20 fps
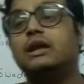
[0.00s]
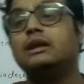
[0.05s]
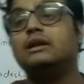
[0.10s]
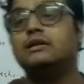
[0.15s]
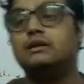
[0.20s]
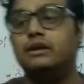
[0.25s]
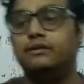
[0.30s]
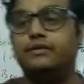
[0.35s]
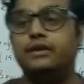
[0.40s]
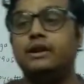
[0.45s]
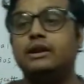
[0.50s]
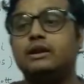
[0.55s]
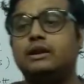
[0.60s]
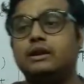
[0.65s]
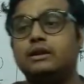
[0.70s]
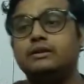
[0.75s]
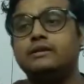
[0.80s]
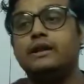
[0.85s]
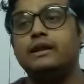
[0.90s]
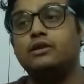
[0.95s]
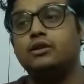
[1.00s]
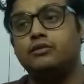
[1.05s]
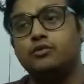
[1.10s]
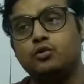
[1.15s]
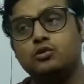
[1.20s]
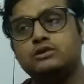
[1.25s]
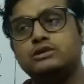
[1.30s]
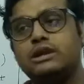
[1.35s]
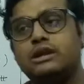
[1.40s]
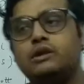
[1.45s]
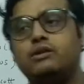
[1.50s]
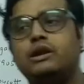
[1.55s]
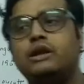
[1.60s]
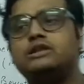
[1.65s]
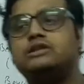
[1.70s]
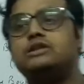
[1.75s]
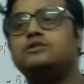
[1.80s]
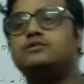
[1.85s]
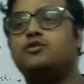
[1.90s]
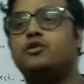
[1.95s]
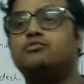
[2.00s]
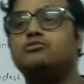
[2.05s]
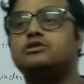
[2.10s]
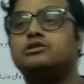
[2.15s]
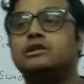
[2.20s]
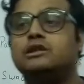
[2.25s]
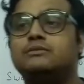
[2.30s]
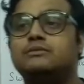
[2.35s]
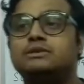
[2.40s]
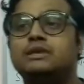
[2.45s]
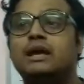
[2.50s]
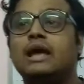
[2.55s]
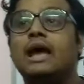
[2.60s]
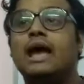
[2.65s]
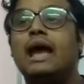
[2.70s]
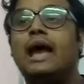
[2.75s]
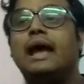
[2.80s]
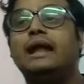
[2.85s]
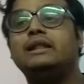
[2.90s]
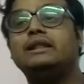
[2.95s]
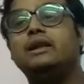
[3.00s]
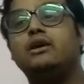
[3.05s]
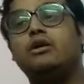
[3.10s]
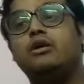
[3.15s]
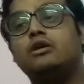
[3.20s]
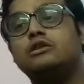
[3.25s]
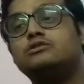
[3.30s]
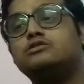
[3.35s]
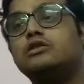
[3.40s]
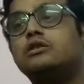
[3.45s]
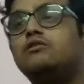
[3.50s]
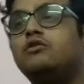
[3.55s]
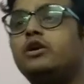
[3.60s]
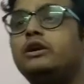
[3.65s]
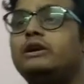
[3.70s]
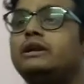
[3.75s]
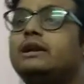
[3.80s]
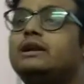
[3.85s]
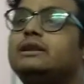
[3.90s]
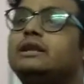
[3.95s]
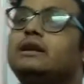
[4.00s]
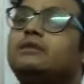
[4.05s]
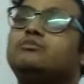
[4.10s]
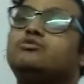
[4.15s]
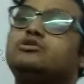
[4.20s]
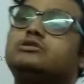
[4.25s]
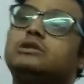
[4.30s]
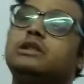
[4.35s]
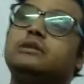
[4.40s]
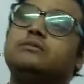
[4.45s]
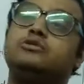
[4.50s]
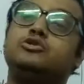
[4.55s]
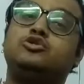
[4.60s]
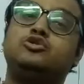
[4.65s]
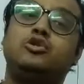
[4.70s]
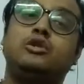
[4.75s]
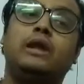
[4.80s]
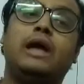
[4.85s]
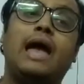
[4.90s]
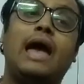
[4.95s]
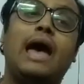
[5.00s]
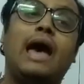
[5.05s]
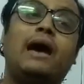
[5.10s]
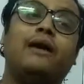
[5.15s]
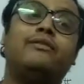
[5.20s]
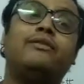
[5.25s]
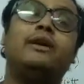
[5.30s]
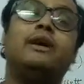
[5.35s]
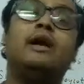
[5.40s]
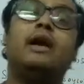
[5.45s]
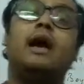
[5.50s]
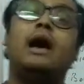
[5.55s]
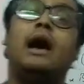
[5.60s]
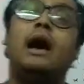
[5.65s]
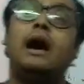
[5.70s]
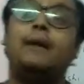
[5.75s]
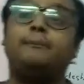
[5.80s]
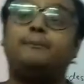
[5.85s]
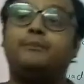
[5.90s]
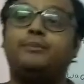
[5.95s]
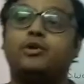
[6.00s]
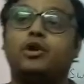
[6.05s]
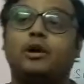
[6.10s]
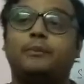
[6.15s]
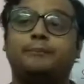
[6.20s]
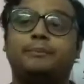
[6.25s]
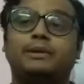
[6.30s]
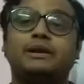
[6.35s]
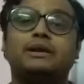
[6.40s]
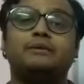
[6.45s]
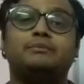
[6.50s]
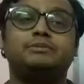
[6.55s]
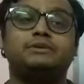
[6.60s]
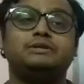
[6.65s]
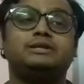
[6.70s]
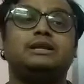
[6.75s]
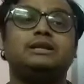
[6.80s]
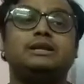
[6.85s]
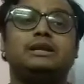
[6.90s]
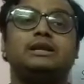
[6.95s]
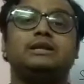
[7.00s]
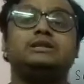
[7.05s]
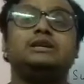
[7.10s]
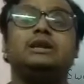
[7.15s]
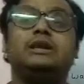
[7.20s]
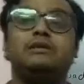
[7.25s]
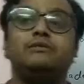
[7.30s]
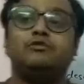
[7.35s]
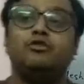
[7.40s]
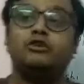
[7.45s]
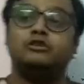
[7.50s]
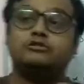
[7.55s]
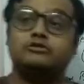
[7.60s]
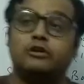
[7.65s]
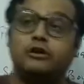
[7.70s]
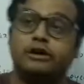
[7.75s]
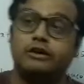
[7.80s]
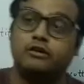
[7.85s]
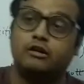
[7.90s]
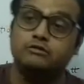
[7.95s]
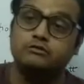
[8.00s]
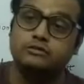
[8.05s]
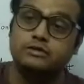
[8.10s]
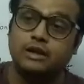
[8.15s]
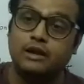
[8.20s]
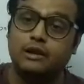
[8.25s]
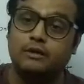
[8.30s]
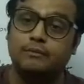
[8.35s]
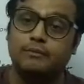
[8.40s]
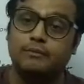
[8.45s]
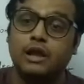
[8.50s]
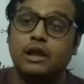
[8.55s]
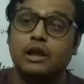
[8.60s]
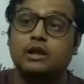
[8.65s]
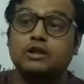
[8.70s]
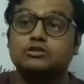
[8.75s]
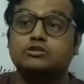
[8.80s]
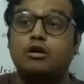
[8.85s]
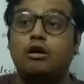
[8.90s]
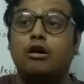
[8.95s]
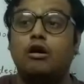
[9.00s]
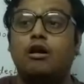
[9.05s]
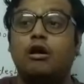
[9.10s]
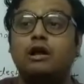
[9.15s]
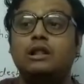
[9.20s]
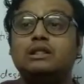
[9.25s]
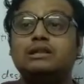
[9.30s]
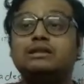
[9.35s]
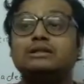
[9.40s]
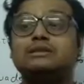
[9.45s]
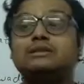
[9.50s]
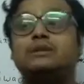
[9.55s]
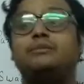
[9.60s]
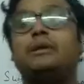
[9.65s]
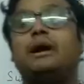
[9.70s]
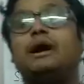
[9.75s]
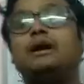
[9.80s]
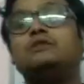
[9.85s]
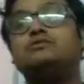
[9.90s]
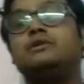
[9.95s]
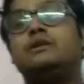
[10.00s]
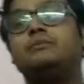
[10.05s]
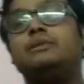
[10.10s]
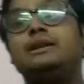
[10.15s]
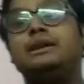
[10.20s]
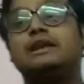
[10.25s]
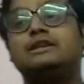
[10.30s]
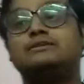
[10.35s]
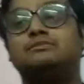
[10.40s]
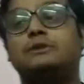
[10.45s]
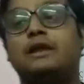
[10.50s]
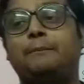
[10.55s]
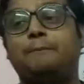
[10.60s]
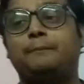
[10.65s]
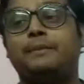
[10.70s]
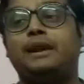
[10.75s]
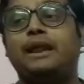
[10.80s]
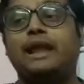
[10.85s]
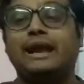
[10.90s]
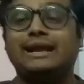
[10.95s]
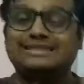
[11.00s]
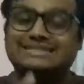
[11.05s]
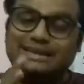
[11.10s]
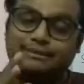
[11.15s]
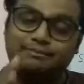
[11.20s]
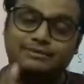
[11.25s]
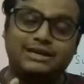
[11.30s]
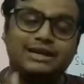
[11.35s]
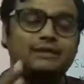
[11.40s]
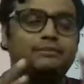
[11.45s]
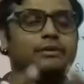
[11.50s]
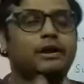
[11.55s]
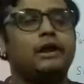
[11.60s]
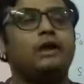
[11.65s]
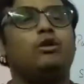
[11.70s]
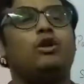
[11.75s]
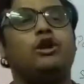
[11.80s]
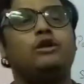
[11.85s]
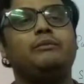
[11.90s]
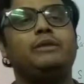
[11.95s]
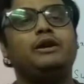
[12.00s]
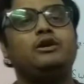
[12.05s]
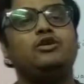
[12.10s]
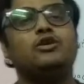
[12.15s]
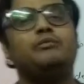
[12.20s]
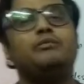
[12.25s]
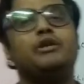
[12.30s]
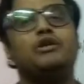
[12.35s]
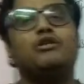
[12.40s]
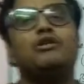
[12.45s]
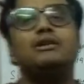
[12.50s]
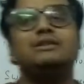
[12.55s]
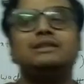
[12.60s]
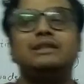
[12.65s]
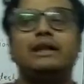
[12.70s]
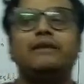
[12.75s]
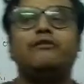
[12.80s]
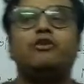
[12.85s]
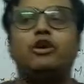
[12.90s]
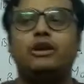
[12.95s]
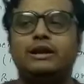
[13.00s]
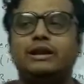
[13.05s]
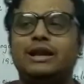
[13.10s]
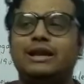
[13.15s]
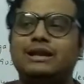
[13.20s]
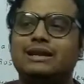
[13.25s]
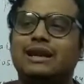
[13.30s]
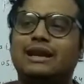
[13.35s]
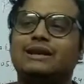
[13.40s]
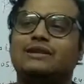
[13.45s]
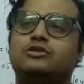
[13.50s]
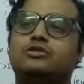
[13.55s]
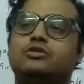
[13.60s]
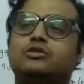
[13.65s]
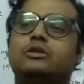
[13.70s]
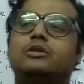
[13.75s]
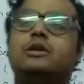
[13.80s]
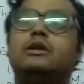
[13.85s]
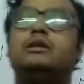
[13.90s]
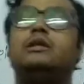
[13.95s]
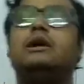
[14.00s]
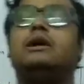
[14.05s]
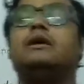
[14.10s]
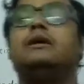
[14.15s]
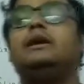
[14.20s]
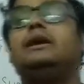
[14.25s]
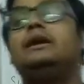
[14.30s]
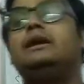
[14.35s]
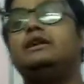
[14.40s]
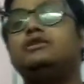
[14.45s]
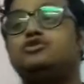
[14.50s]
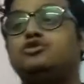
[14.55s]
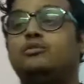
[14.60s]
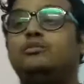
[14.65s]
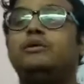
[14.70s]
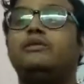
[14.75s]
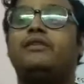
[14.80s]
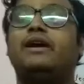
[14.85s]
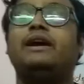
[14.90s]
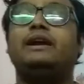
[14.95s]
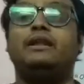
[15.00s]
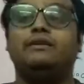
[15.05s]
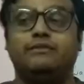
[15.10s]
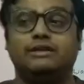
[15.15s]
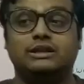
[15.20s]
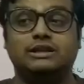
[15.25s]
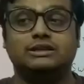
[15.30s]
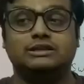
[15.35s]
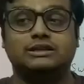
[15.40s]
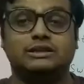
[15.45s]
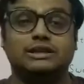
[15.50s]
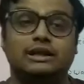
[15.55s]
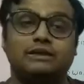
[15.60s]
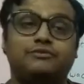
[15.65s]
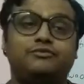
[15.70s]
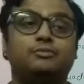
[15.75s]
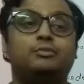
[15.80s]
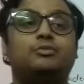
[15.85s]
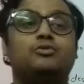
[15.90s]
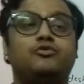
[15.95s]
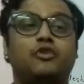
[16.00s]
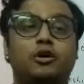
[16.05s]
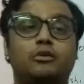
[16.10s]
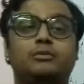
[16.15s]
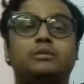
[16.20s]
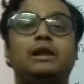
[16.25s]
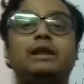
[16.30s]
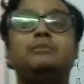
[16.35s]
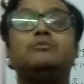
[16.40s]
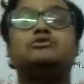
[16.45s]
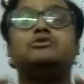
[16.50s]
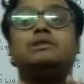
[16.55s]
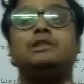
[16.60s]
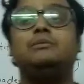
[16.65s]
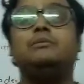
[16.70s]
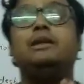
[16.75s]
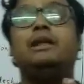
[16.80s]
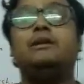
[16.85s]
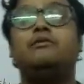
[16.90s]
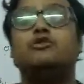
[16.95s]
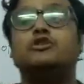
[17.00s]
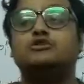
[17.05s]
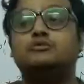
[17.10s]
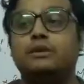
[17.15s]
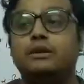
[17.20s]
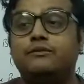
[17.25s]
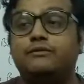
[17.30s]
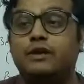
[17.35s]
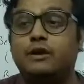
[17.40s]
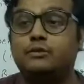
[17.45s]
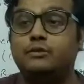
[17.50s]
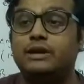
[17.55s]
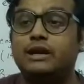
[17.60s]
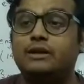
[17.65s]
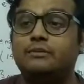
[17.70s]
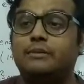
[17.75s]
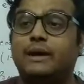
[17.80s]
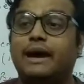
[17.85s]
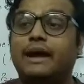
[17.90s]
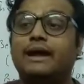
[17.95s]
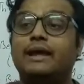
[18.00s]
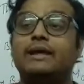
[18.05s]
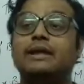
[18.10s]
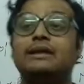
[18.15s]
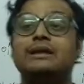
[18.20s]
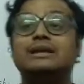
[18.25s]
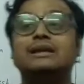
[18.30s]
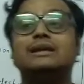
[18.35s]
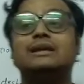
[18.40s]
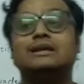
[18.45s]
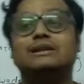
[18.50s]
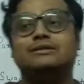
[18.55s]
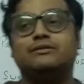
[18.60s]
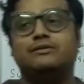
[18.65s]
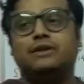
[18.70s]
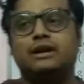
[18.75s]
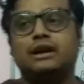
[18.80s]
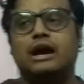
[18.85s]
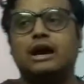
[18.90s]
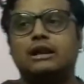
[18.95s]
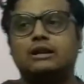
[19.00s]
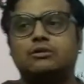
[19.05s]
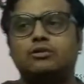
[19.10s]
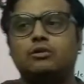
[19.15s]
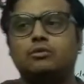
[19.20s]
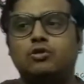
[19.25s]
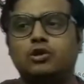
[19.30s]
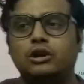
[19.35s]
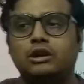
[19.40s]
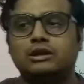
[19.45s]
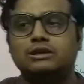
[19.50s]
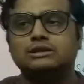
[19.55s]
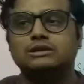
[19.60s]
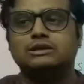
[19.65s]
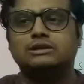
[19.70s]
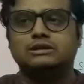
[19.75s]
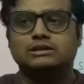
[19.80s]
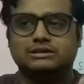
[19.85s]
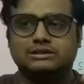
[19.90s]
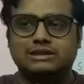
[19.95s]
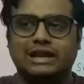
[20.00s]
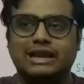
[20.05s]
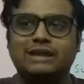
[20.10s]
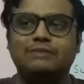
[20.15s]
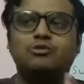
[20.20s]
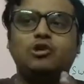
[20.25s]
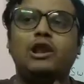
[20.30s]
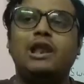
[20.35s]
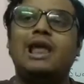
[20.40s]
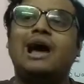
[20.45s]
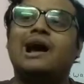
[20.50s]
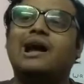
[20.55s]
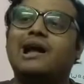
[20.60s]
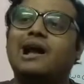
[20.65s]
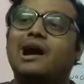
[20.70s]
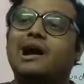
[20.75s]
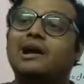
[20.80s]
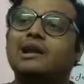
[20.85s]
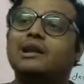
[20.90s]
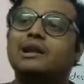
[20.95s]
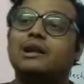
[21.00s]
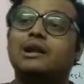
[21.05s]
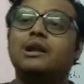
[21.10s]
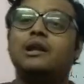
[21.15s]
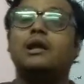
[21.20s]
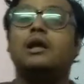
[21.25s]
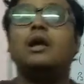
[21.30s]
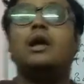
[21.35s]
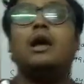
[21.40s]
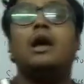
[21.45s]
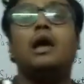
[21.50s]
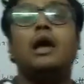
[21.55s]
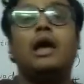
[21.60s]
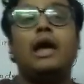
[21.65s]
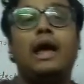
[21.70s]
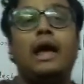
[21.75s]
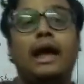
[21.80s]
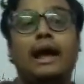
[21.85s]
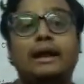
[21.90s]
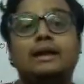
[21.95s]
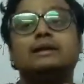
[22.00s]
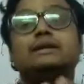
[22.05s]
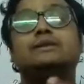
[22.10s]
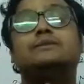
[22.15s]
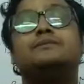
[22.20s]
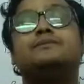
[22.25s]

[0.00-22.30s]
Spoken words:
different set of rules and regulations for Muslims, and they also wanted that Muslims should have a proper representation in Viceroy Council. So all these demands were being accepted by Lord Minto because they wanted that the Indians should be fighting with each other. And formally, Muslim League was being founded by Bakar-ul-Mulk, Salimullah Khan, and